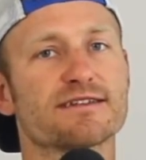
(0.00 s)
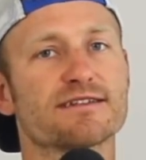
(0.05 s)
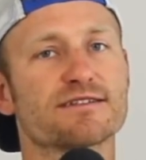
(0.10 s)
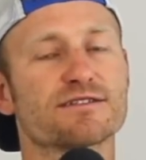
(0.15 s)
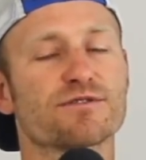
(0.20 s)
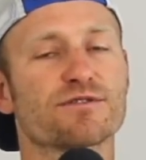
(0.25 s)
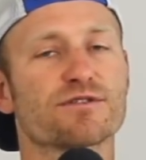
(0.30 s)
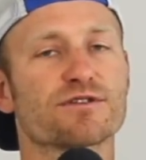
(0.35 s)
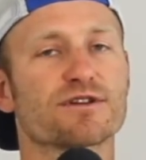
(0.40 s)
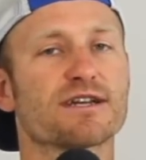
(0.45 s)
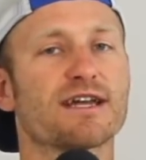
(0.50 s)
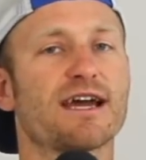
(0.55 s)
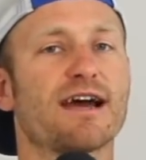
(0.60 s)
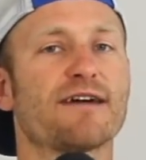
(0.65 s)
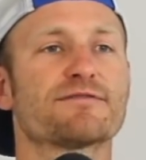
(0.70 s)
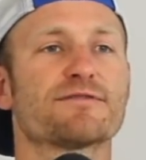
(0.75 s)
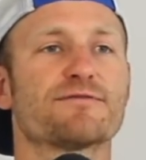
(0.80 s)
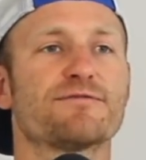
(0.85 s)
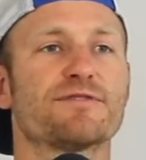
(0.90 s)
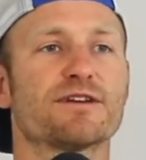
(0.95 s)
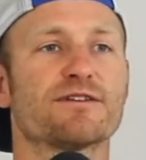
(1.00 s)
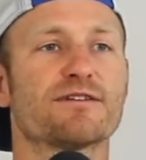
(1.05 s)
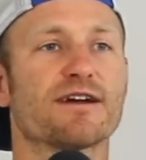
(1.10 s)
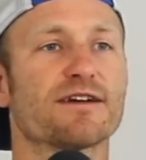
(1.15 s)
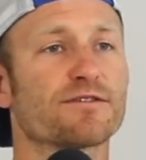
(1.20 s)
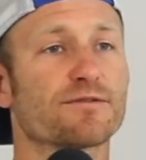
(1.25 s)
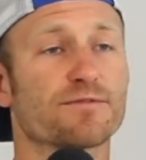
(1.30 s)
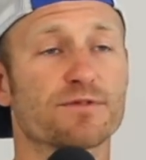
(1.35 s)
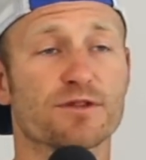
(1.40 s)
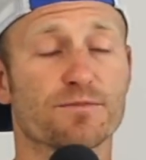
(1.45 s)
And so they're going to have to figure
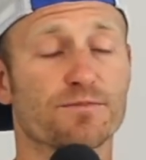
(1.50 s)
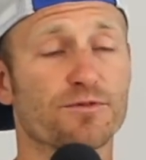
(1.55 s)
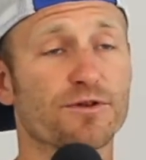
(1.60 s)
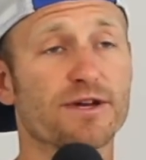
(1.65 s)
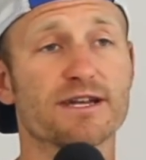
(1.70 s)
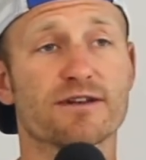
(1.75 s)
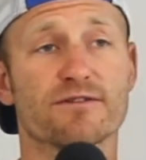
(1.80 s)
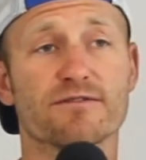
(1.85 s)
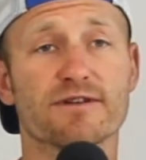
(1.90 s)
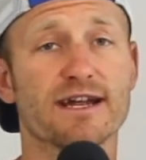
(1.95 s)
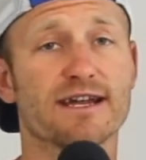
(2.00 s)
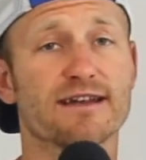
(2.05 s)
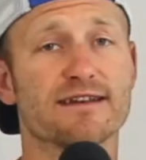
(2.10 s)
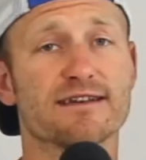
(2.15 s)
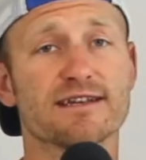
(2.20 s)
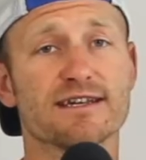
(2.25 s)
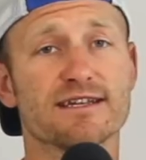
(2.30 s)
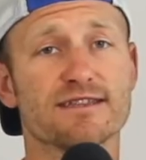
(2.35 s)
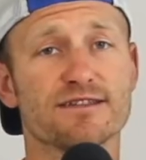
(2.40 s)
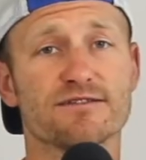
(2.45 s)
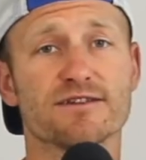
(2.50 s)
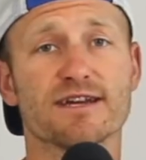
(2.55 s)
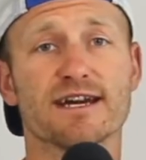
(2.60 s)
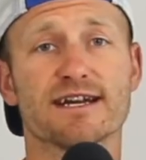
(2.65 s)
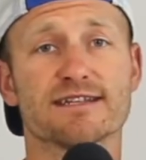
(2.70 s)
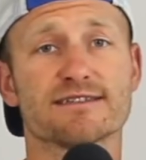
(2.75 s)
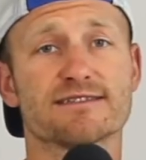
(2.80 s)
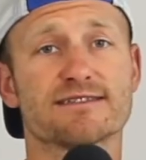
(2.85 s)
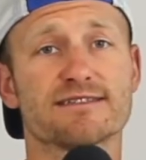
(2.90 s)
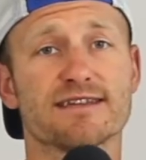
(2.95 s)
out, they're playing great in the
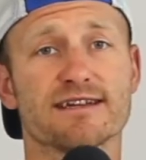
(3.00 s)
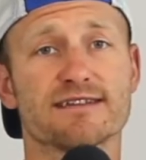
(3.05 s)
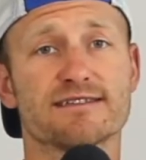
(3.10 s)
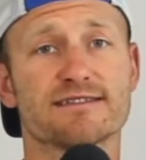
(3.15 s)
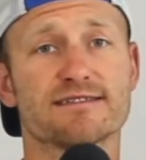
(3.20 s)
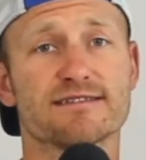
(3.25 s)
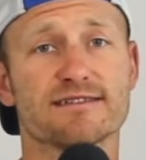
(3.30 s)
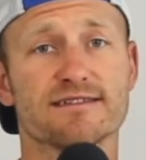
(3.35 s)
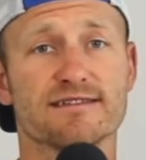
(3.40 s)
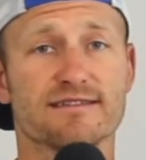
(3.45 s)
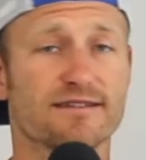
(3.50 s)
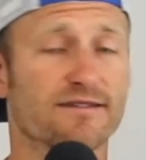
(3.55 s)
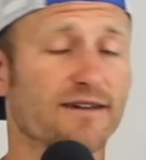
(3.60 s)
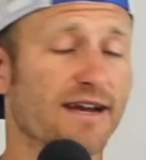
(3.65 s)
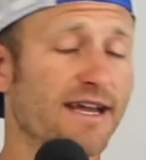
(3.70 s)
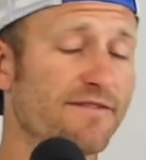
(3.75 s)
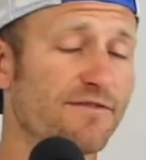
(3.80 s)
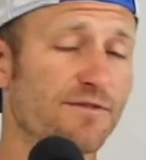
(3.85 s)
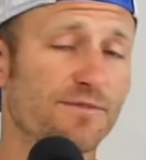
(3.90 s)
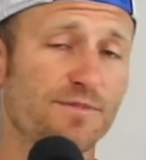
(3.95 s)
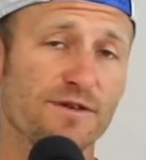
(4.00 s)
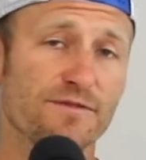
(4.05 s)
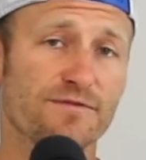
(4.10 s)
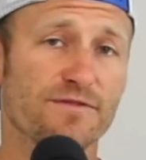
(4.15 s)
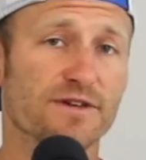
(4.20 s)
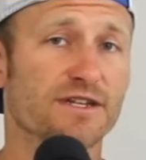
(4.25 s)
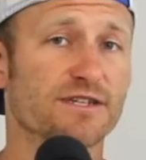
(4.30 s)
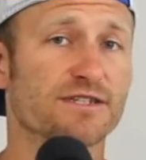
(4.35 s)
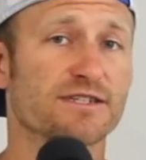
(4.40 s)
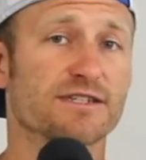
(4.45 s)
United States. Their AVP
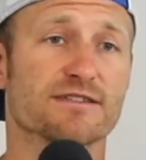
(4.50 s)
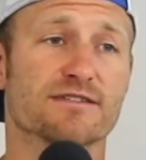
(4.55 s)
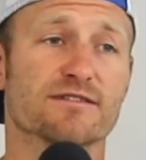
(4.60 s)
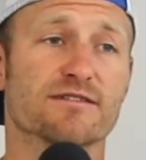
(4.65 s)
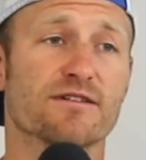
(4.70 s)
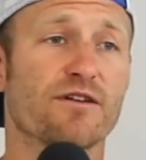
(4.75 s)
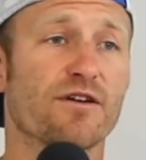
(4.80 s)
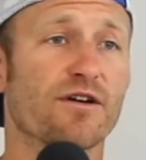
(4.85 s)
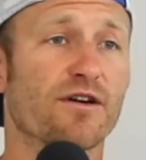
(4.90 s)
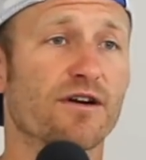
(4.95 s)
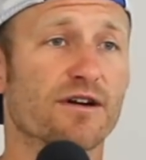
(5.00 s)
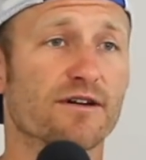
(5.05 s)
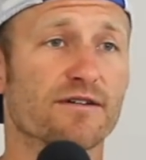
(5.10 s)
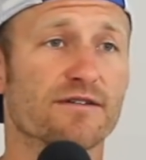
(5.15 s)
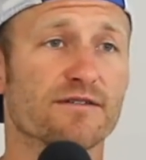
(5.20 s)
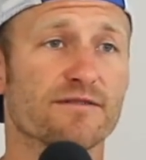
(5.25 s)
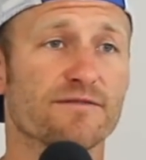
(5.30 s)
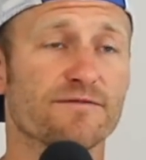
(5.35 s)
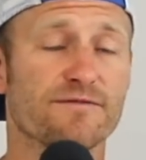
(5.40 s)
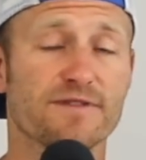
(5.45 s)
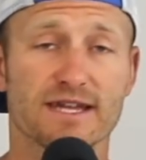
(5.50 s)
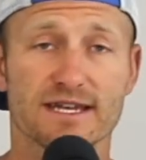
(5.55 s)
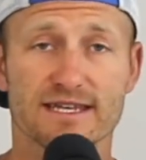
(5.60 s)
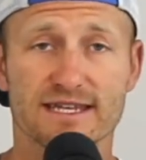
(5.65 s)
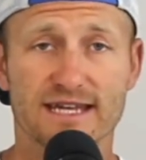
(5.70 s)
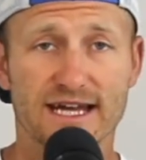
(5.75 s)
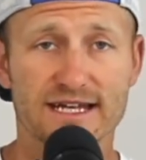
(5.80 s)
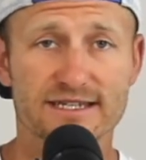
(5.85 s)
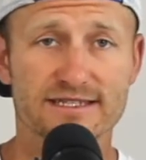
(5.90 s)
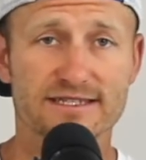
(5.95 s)
finishes are
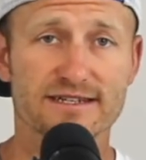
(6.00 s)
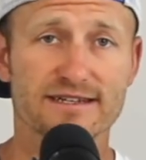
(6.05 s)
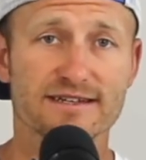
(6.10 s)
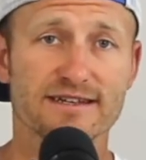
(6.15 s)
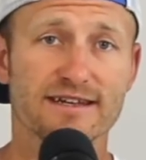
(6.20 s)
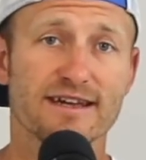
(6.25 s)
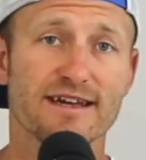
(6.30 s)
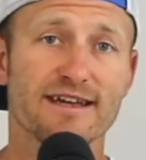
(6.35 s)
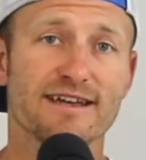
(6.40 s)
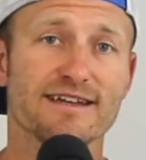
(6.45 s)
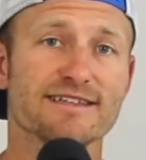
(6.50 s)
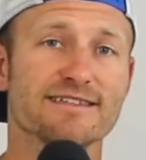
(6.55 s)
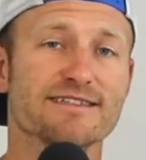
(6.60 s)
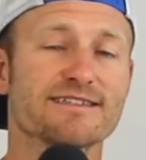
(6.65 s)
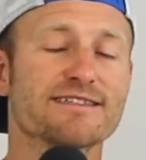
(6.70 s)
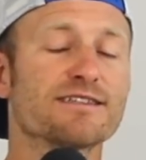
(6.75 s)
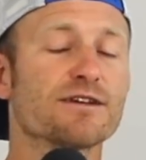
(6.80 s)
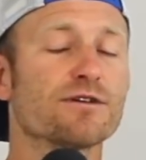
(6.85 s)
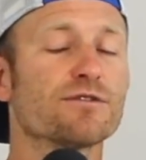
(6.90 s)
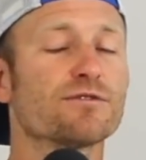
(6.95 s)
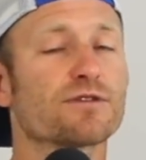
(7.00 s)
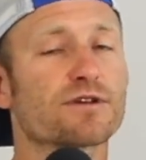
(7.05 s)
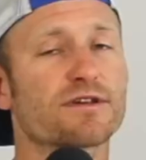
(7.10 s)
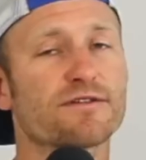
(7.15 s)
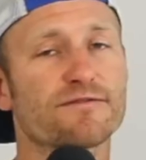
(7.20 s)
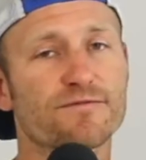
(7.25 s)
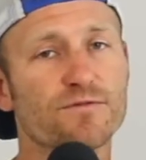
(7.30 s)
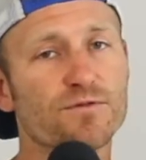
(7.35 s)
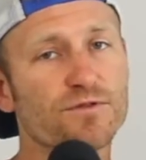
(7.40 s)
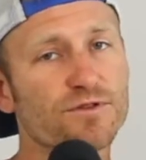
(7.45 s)
fantastic. Still
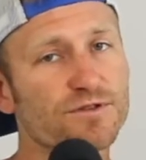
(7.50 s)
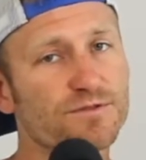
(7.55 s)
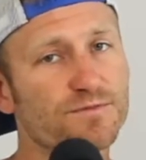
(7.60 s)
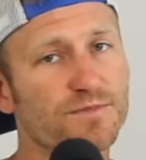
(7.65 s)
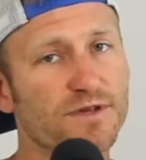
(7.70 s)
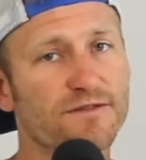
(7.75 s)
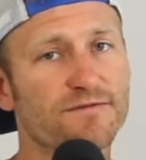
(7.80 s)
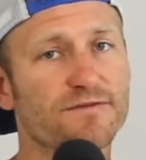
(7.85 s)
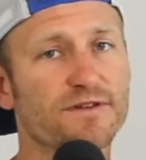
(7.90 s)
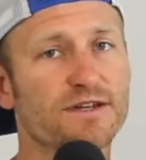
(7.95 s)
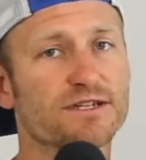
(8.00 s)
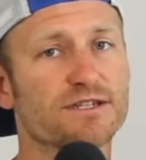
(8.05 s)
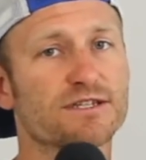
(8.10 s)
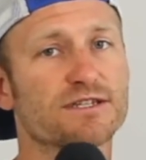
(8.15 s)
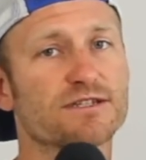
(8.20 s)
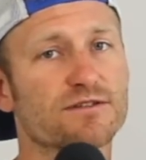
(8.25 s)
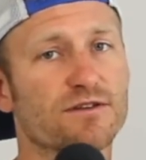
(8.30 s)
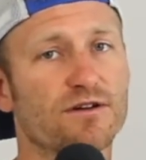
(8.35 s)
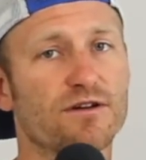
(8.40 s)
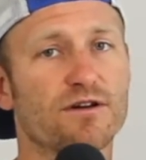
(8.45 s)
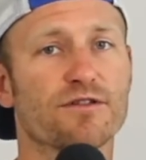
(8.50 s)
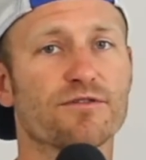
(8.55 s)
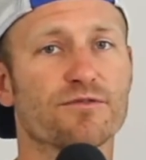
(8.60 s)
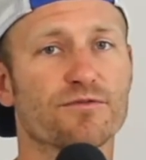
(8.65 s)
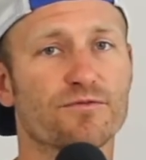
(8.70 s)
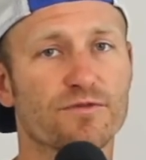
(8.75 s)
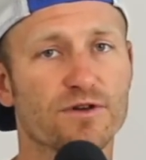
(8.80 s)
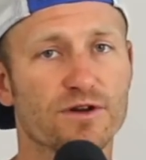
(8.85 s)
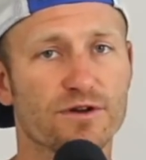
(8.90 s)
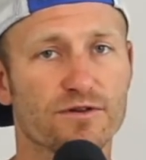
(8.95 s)
looking for those big finishes on the
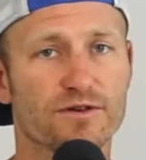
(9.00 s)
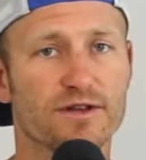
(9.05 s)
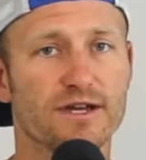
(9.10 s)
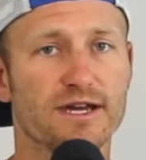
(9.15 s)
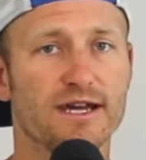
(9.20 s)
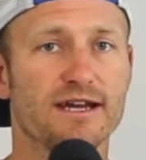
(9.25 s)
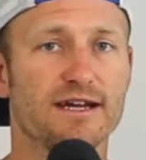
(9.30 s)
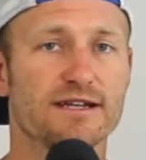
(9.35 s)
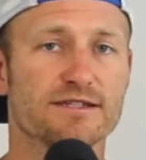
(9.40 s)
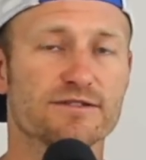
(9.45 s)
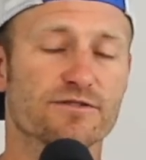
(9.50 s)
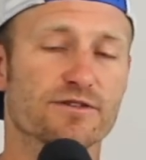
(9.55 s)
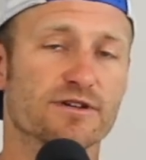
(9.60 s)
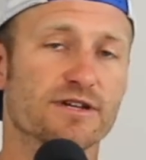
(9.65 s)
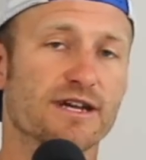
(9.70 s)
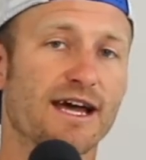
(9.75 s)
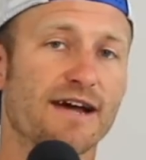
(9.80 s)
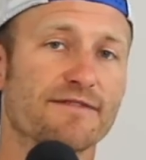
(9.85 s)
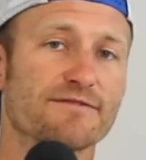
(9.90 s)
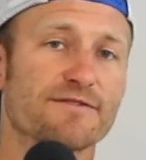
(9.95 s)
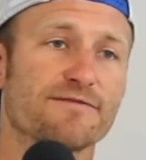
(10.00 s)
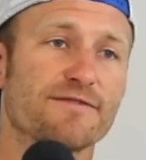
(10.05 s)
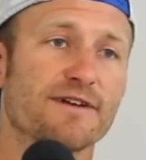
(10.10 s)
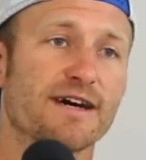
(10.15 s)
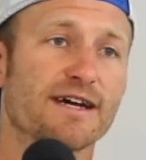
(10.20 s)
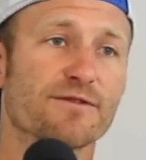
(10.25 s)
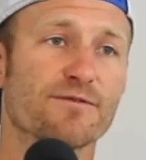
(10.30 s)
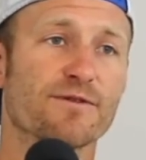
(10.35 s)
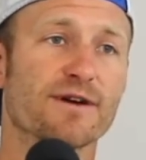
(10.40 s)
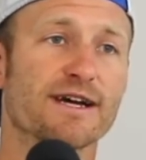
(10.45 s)
road. So they're going to have to
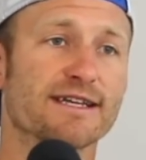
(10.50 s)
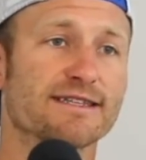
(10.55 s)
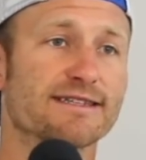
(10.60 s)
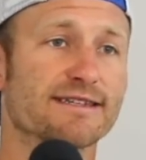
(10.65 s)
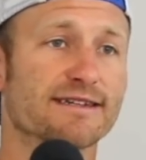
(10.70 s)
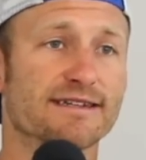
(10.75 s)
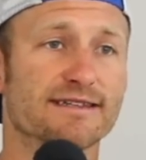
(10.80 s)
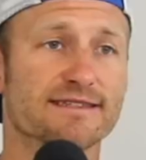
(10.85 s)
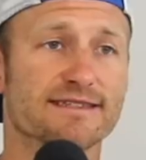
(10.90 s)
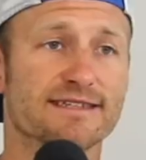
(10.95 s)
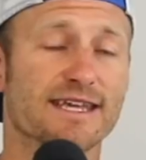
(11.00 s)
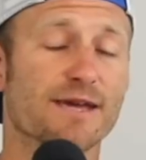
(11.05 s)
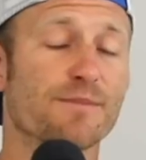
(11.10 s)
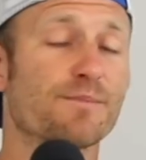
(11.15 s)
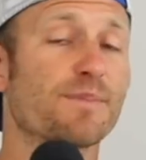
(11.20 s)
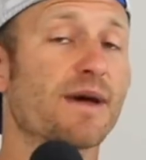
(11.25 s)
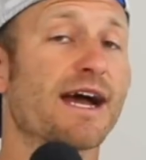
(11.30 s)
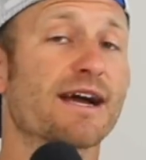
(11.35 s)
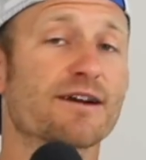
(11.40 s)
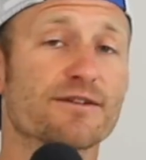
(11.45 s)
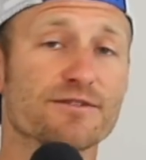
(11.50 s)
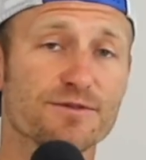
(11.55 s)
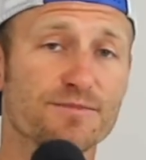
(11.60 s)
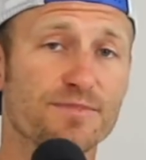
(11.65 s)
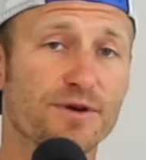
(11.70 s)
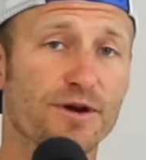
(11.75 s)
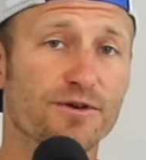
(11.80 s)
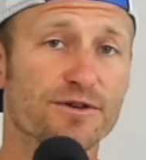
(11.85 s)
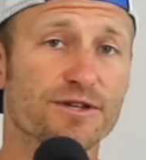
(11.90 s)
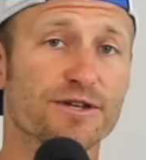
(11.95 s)
find a way to get back on the
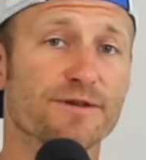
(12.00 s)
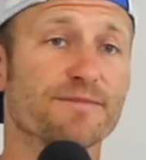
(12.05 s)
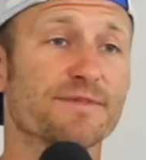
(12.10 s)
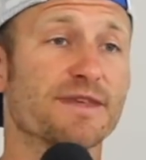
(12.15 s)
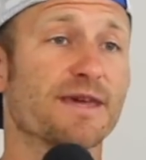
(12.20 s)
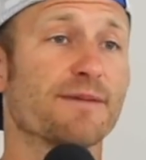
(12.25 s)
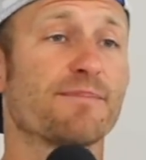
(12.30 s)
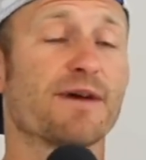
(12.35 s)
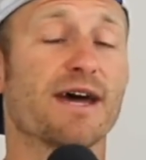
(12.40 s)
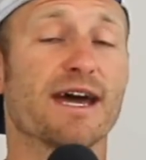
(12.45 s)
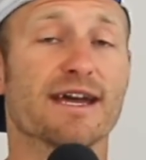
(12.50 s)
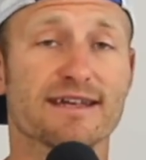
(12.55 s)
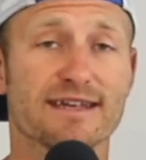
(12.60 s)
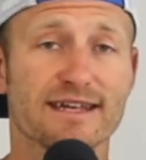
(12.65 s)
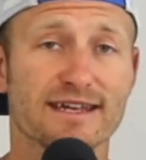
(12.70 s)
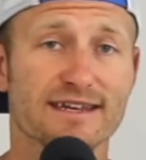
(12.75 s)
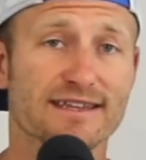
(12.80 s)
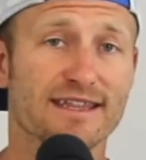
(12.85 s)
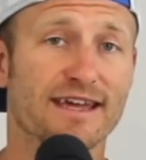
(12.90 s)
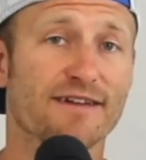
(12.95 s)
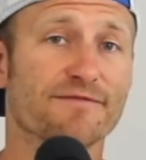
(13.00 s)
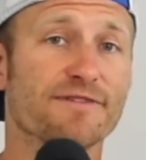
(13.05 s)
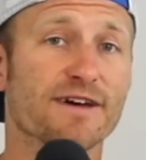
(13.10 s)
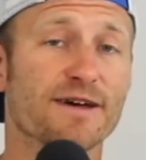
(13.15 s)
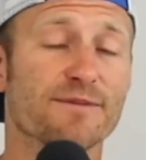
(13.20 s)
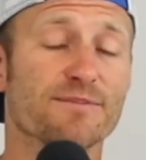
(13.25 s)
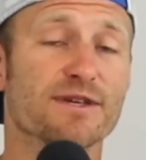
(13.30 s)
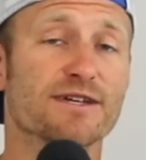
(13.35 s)
podium, get back into that fight.